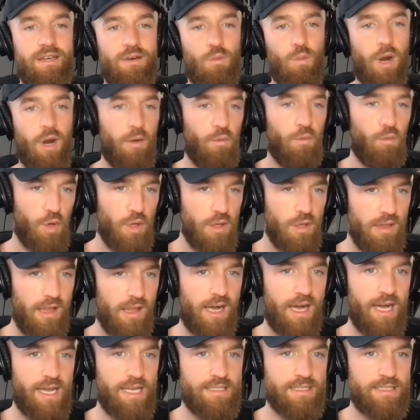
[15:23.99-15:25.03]
What I
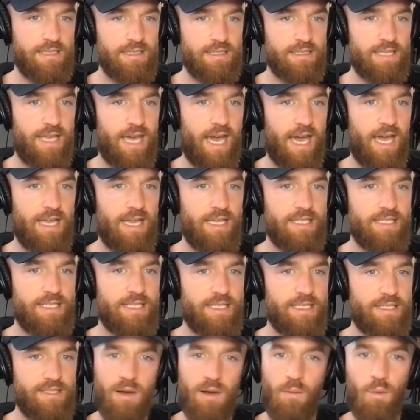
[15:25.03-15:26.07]
realized is that
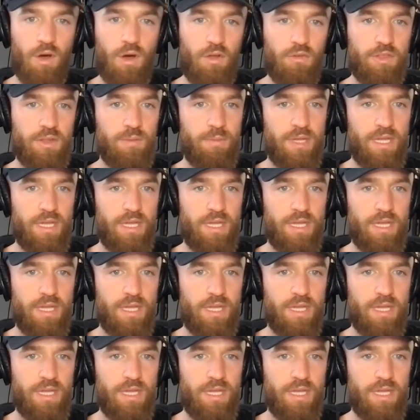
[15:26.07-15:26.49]
some wealthy